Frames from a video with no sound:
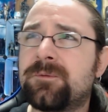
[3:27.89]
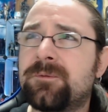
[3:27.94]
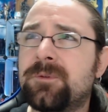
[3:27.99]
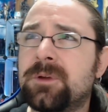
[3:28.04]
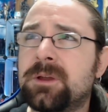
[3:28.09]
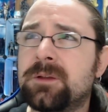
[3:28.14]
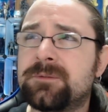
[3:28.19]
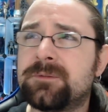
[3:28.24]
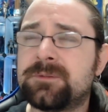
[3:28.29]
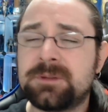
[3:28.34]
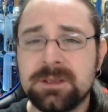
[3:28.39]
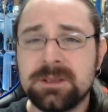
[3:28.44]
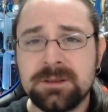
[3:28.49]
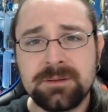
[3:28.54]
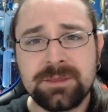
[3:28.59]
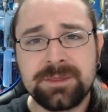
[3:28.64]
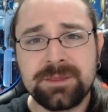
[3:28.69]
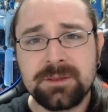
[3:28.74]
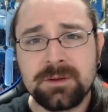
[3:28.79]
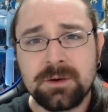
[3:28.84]

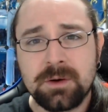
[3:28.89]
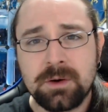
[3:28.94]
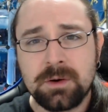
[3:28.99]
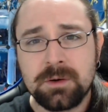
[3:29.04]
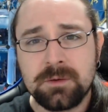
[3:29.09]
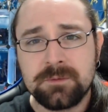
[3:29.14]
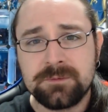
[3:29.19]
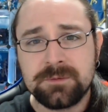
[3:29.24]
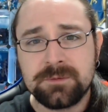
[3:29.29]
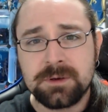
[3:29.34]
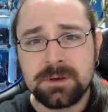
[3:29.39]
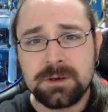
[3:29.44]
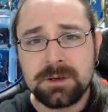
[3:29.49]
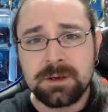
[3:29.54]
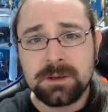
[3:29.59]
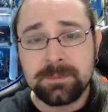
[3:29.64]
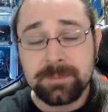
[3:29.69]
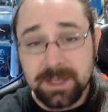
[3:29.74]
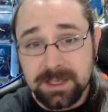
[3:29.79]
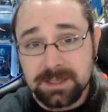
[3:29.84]
15th of
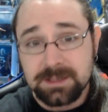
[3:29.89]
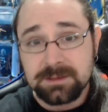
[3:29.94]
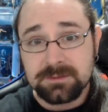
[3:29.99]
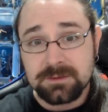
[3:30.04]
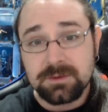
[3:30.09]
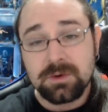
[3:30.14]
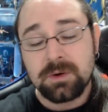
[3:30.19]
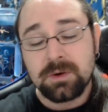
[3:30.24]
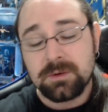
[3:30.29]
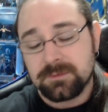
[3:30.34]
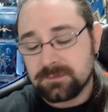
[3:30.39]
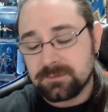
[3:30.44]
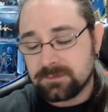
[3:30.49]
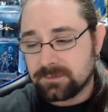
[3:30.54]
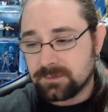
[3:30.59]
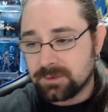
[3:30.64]
May of